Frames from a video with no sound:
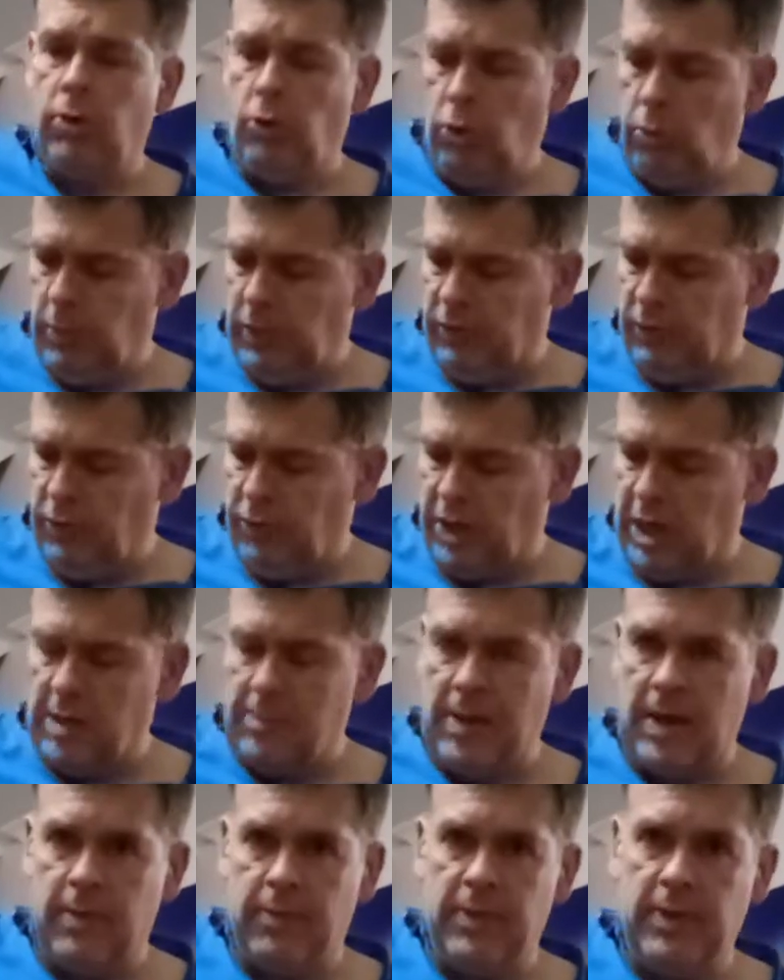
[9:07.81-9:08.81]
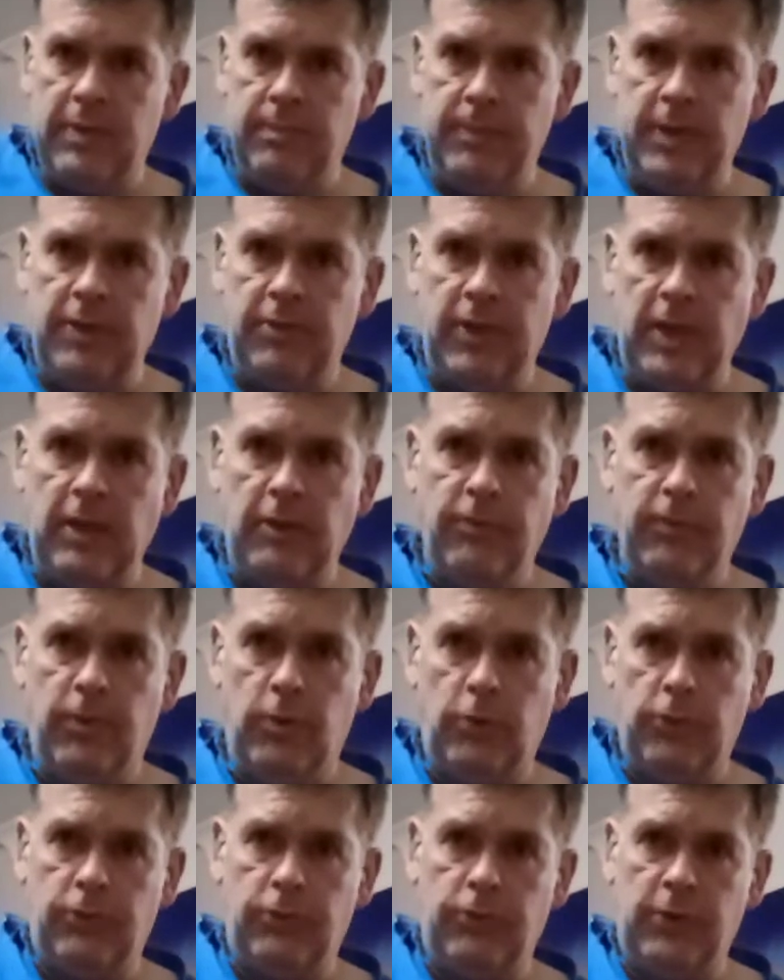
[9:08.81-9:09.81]
All we're talking about is these
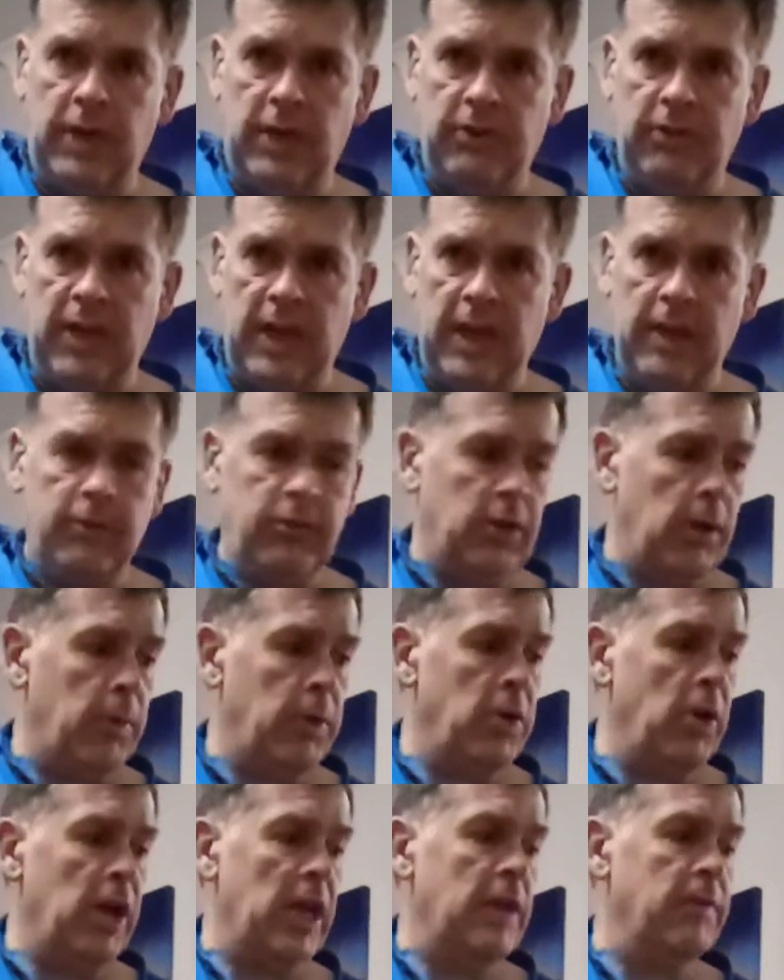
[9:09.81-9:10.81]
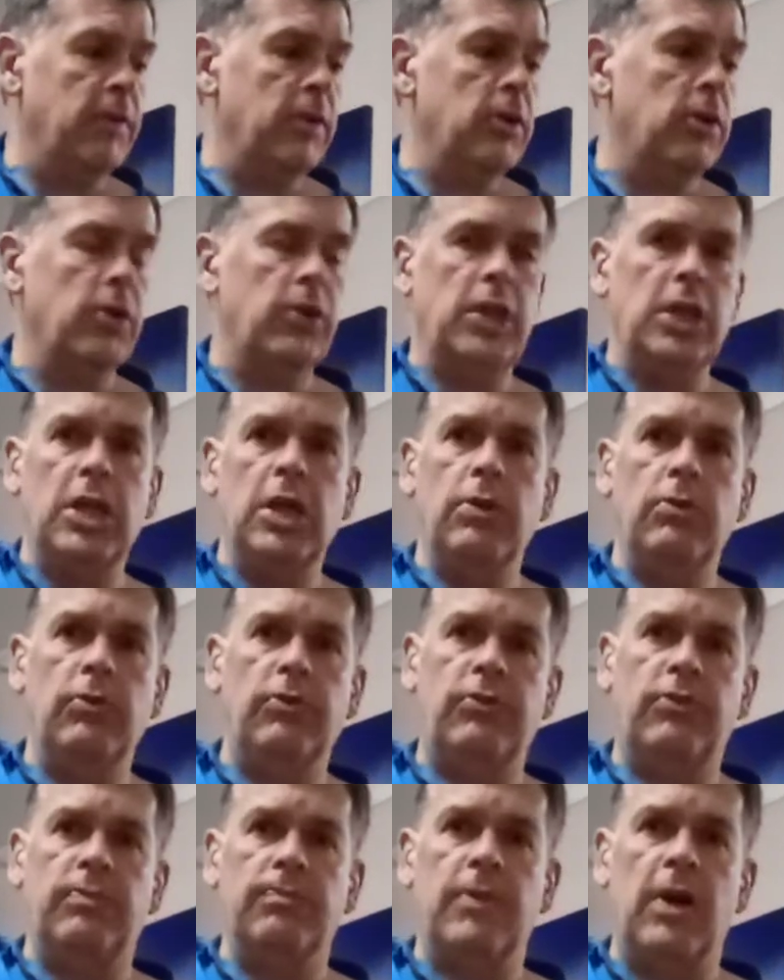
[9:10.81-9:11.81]
4 strings here. So we're not even going to
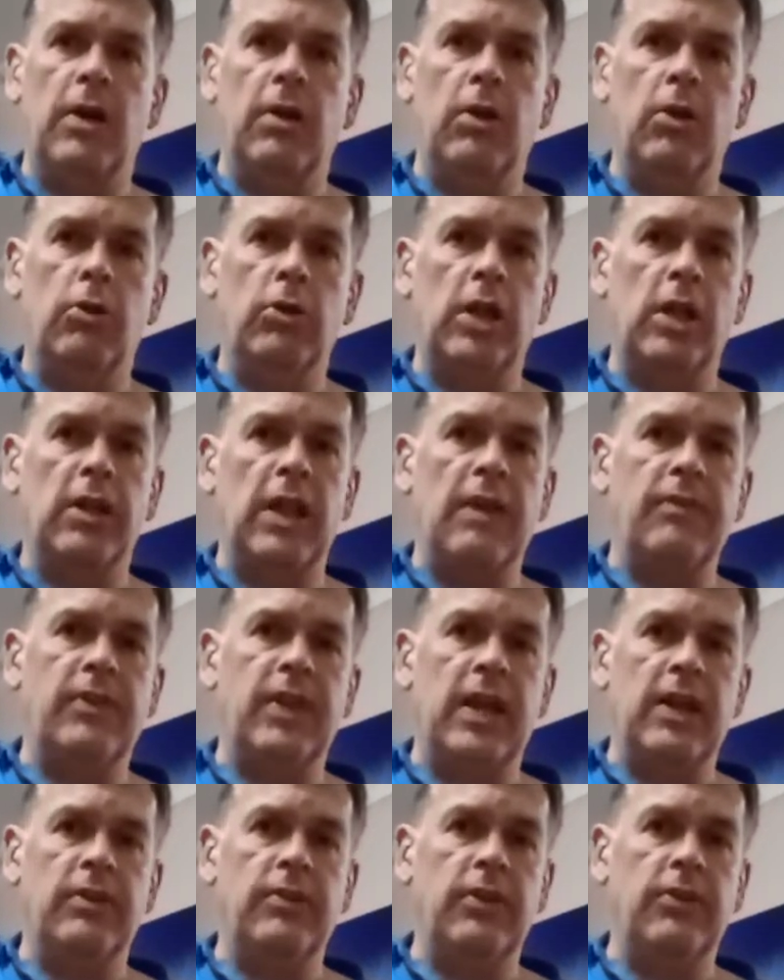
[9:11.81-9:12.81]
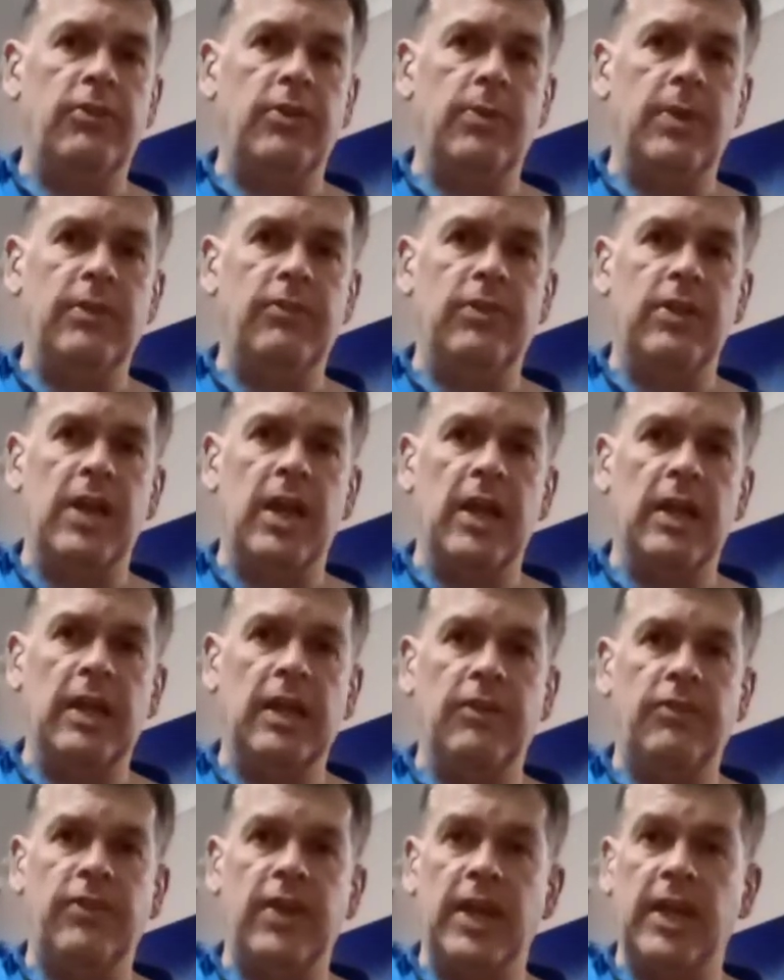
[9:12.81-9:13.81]
use, all our left hand is doing tonight
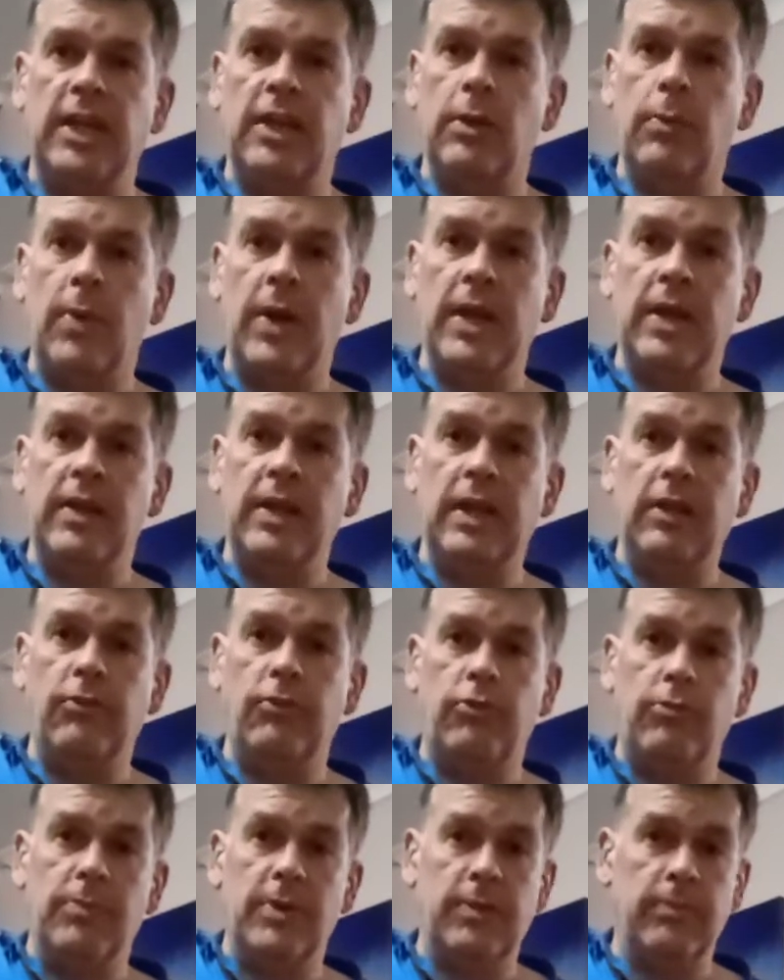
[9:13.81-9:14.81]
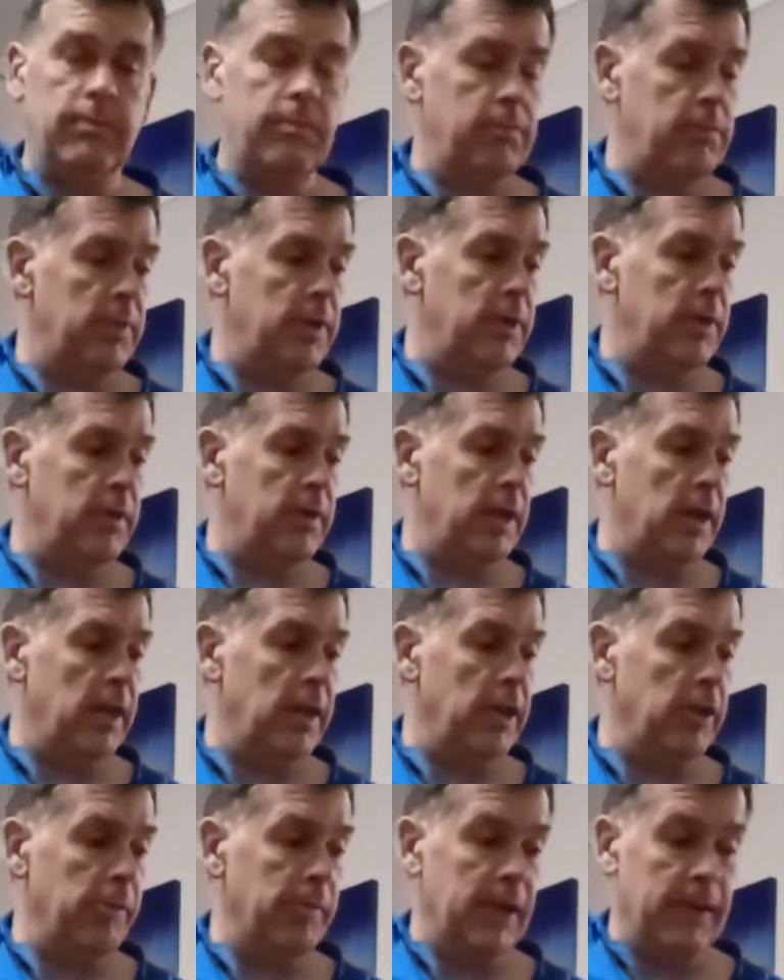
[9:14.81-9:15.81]
is taking the weight of the instrument a
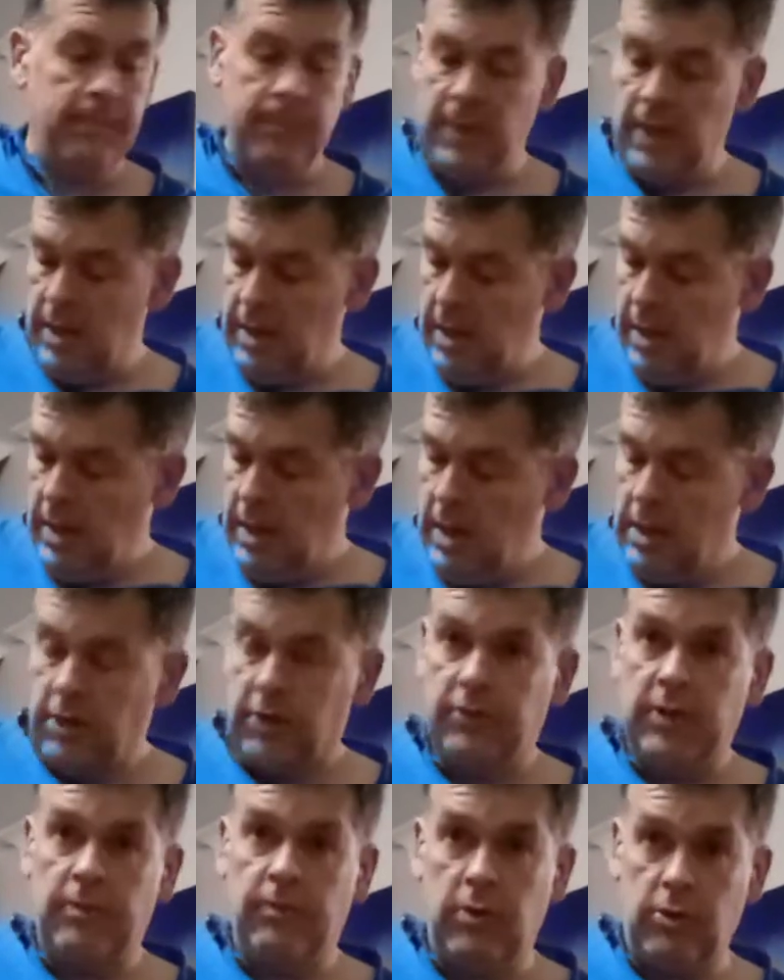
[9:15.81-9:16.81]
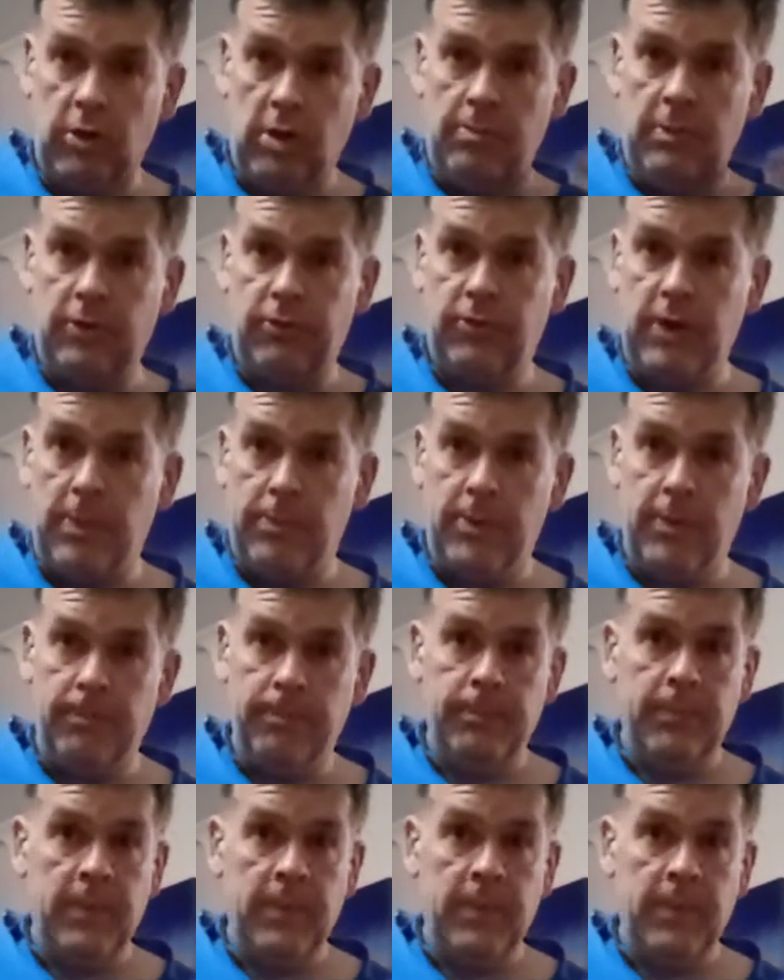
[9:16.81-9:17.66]
little bit, because I've not got my strap on.